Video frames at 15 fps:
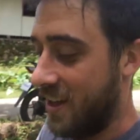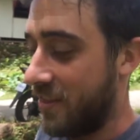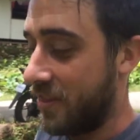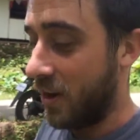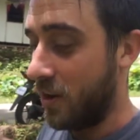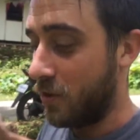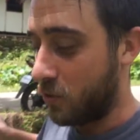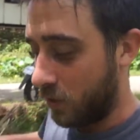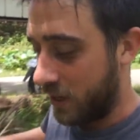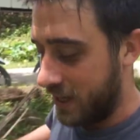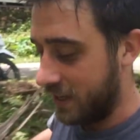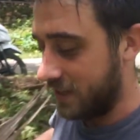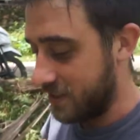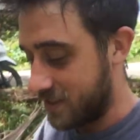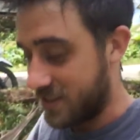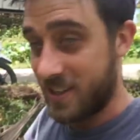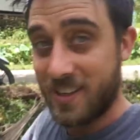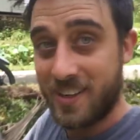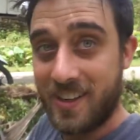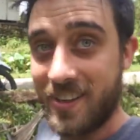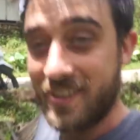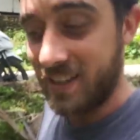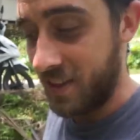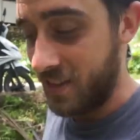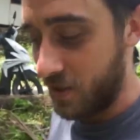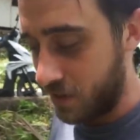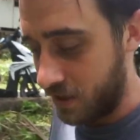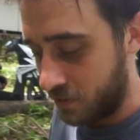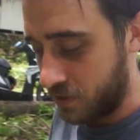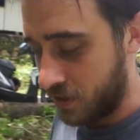the local healers then they
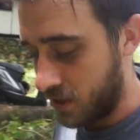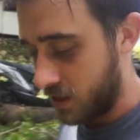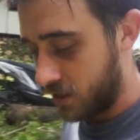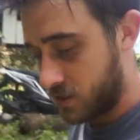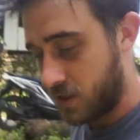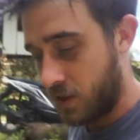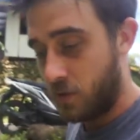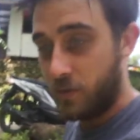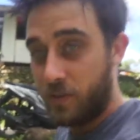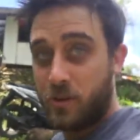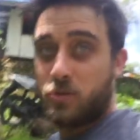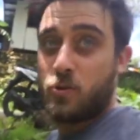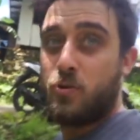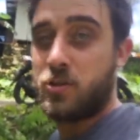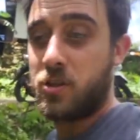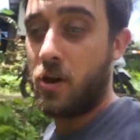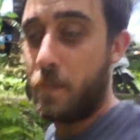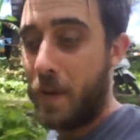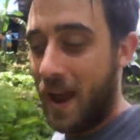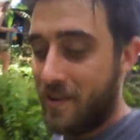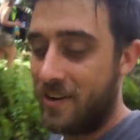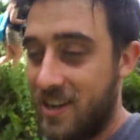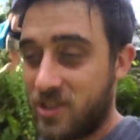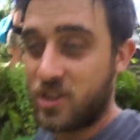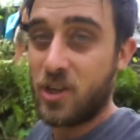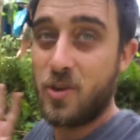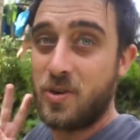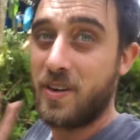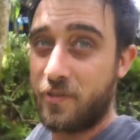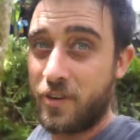will so there's also apparently
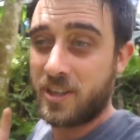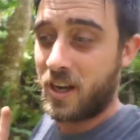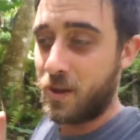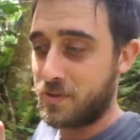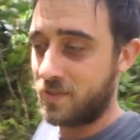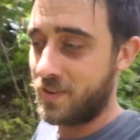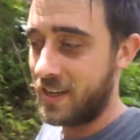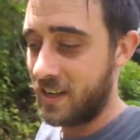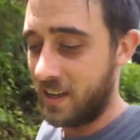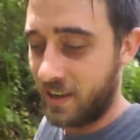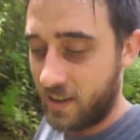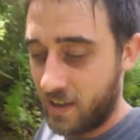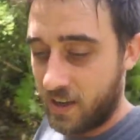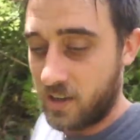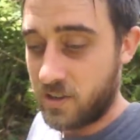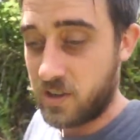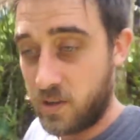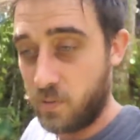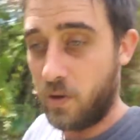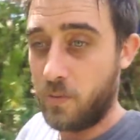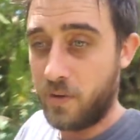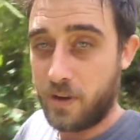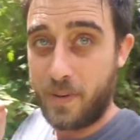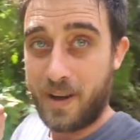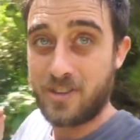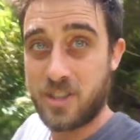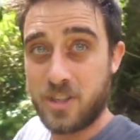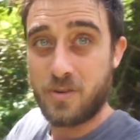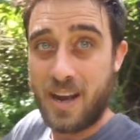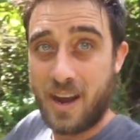two different types of healing so the one we're about
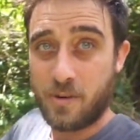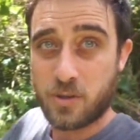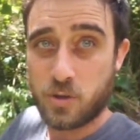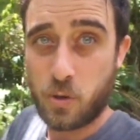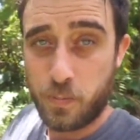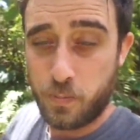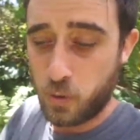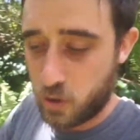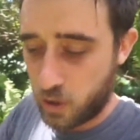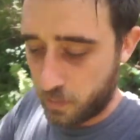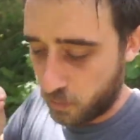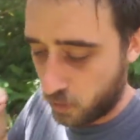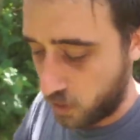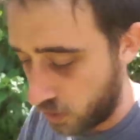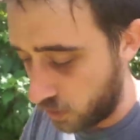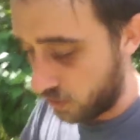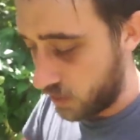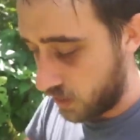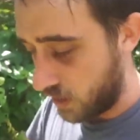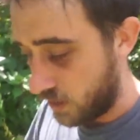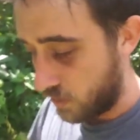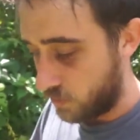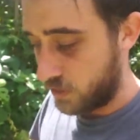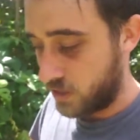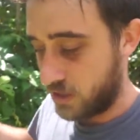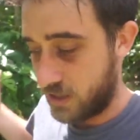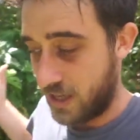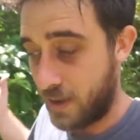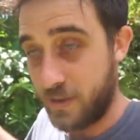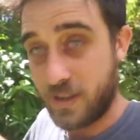to do now is called buku buku, which
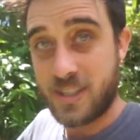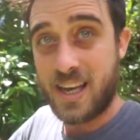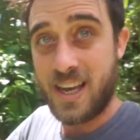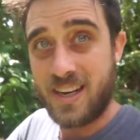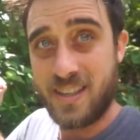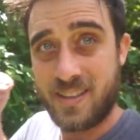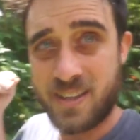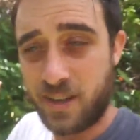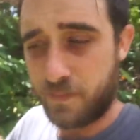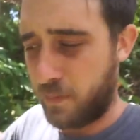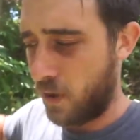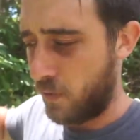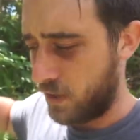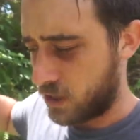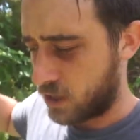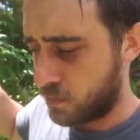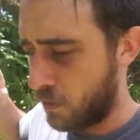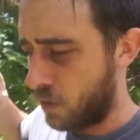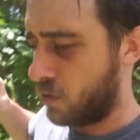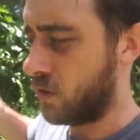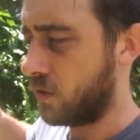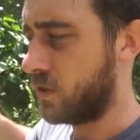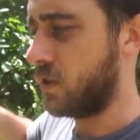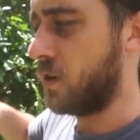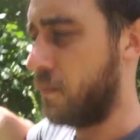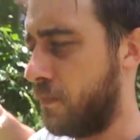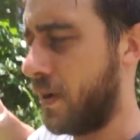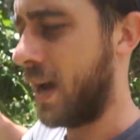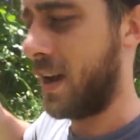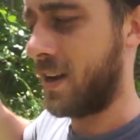as Emma said it's like blowing smoke onto your
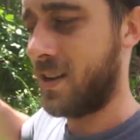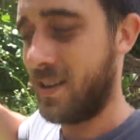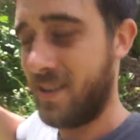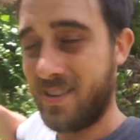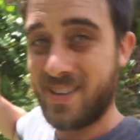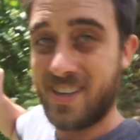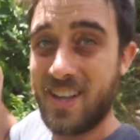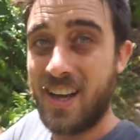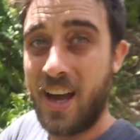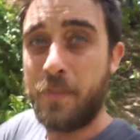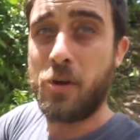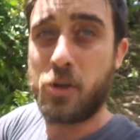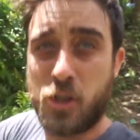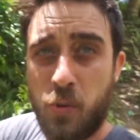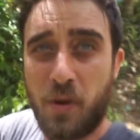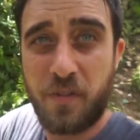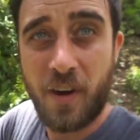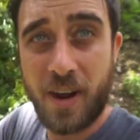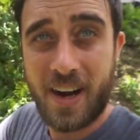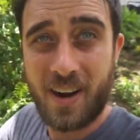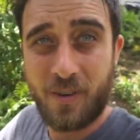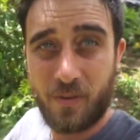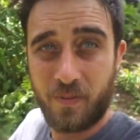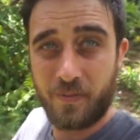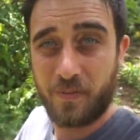back and I'm not sure we'll find out